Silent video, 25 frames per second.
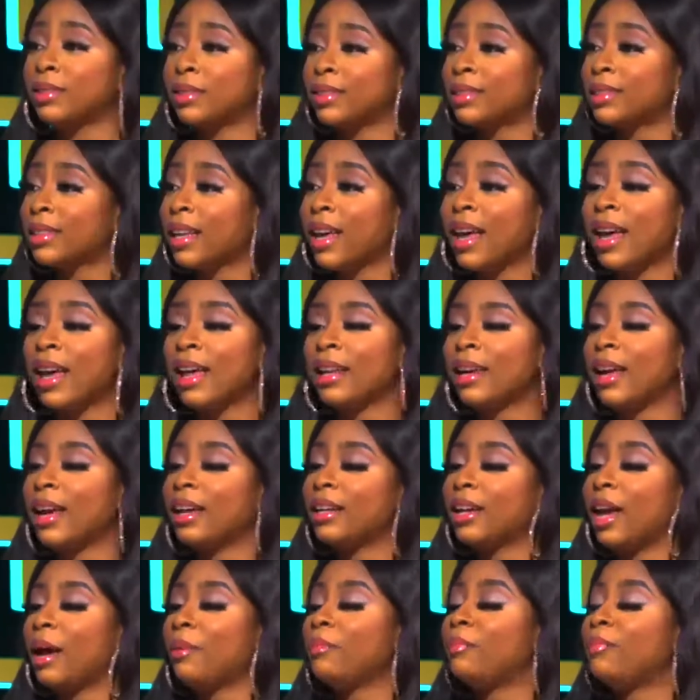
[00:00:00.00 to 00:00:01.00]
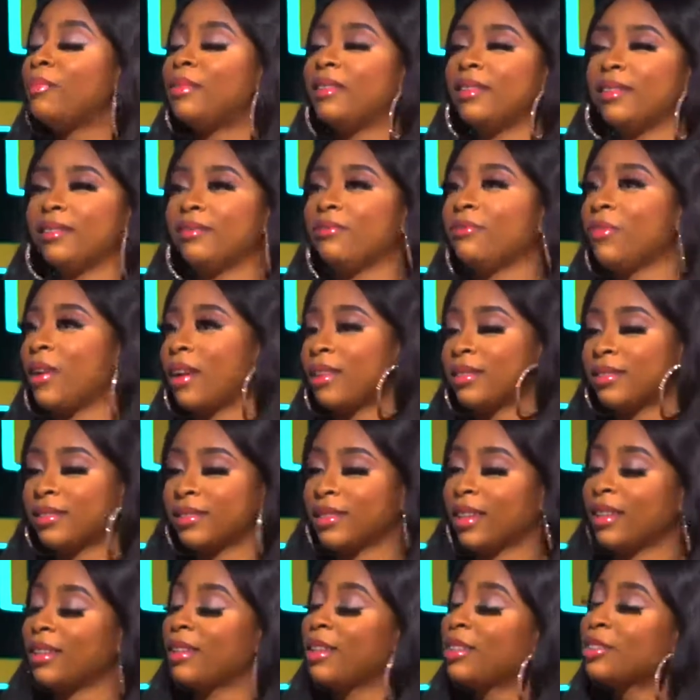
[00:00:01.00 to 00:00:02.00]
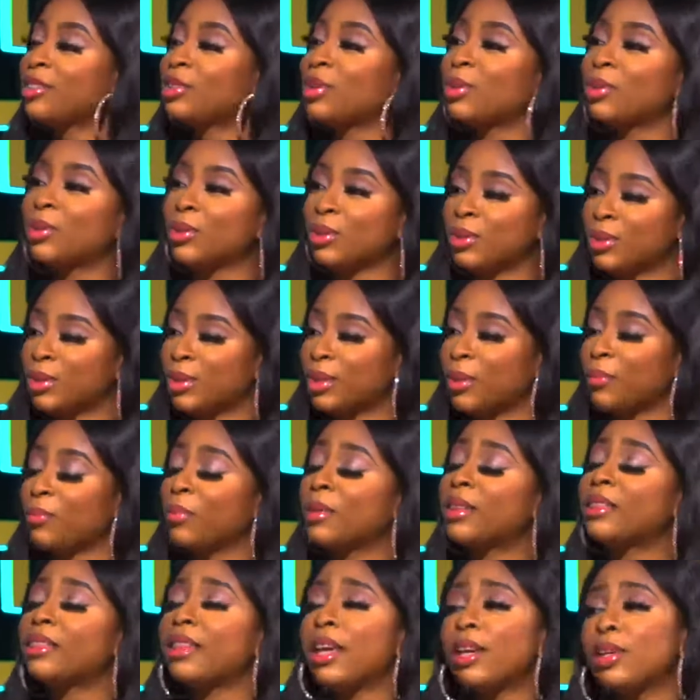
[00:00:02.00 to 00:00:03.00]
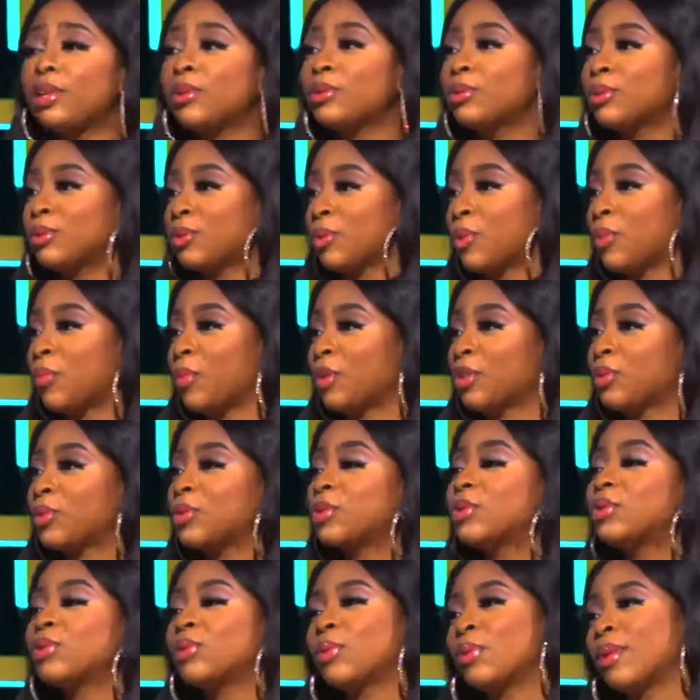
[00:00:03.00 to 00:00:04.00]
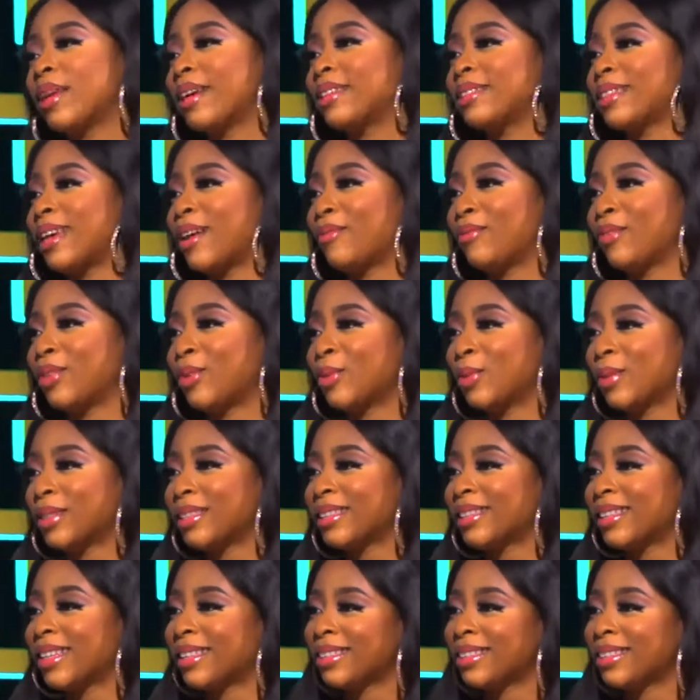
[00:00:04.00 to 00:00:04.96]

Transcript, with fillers: it. That I'm, um, in fact, let's not go to deep. But thank you so much. It was so nice having you on thank set